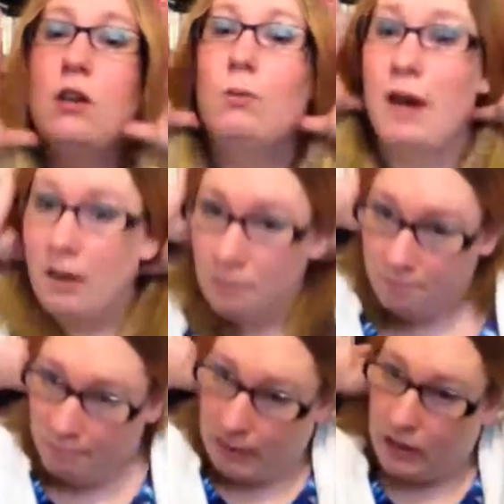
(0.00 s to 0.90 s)
Well,
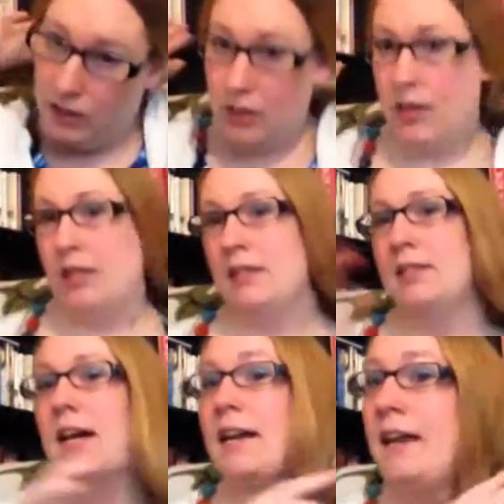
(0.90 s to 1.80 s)
the knitting
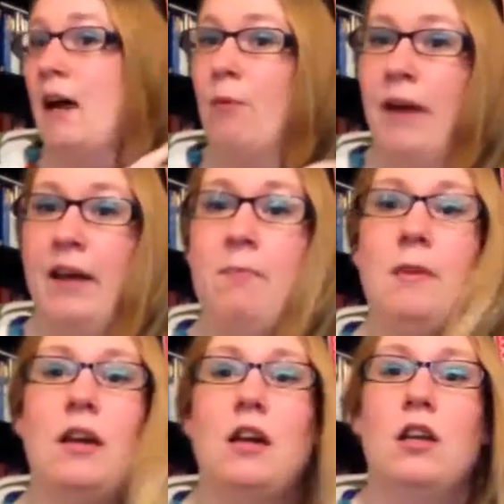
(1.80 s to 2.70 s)
aside that way,
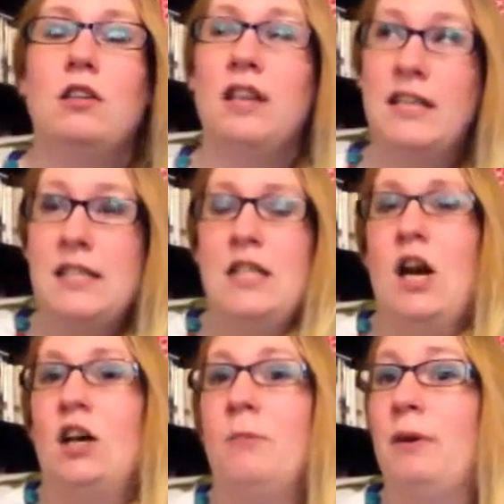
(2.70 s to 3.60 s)
let's
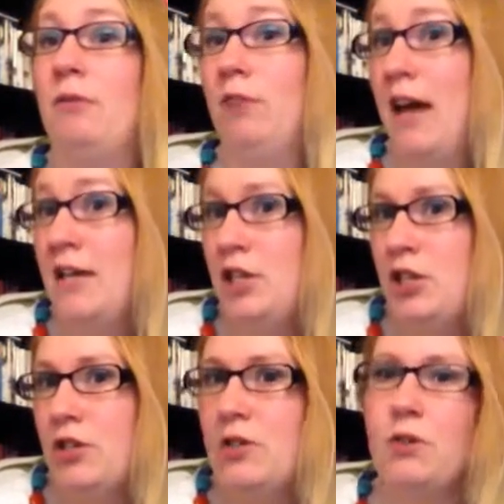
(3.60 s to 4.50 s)
talk about last
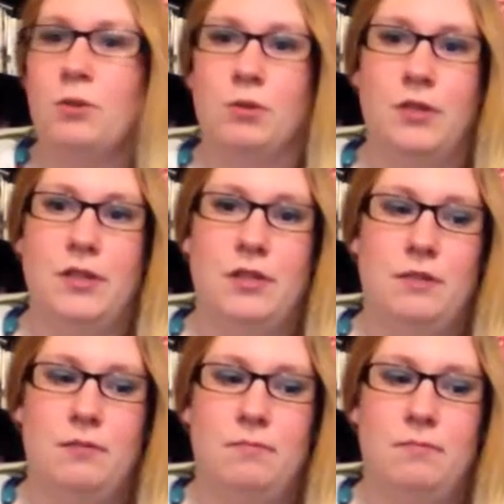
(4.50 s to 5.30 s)
year's goals.